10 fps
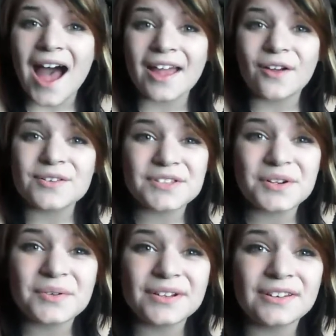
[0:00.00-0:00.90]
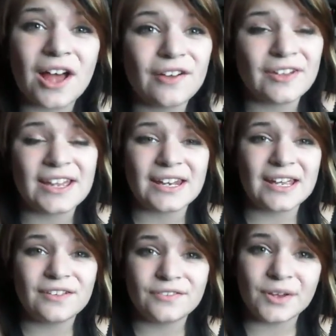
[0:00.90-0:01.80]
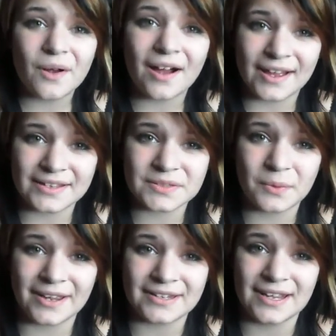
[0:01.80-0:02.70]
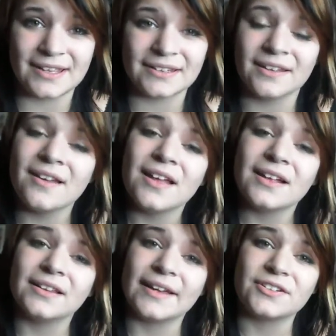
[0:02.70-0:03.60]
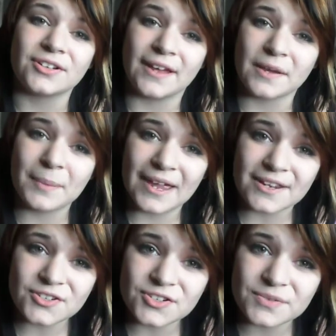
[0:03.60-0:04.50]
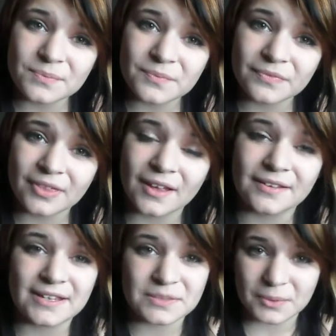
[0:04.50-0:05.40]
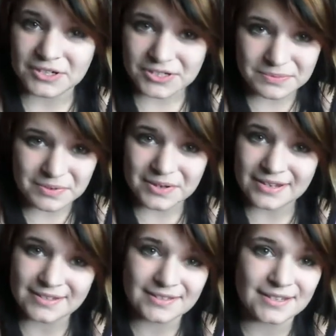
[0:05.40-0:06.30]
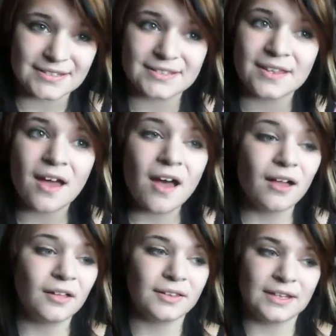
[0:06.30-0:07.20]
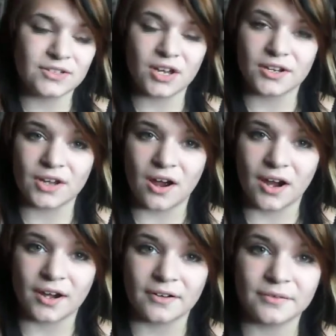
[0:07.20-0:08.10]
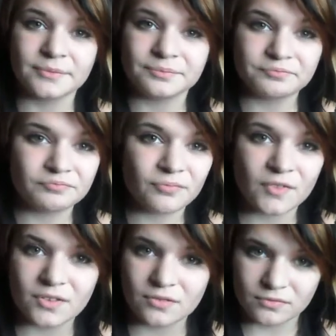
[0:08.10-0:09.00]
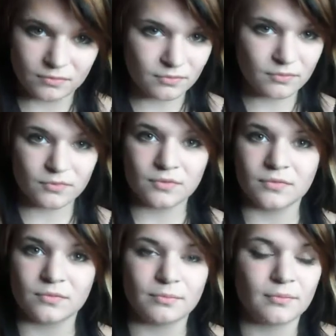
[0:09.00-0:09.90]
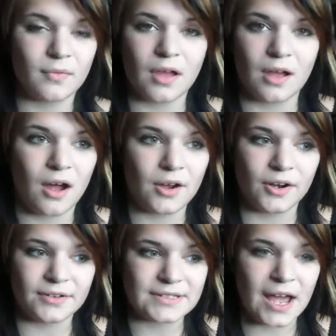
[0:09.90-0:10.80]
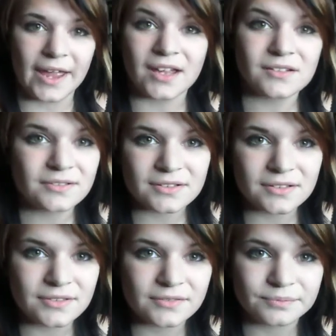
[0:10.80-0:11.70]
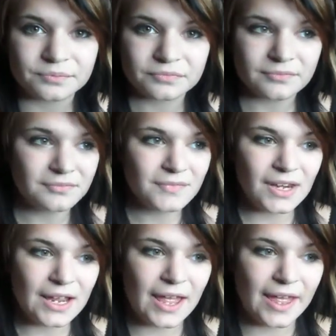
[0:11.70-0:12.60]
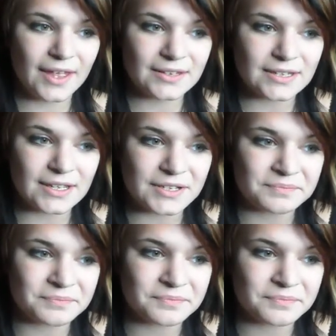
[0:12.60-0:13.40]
I also would love it if you guys went and liked our like page, Leah's Precious Beauties. It's linked on our mm, on our site, and um,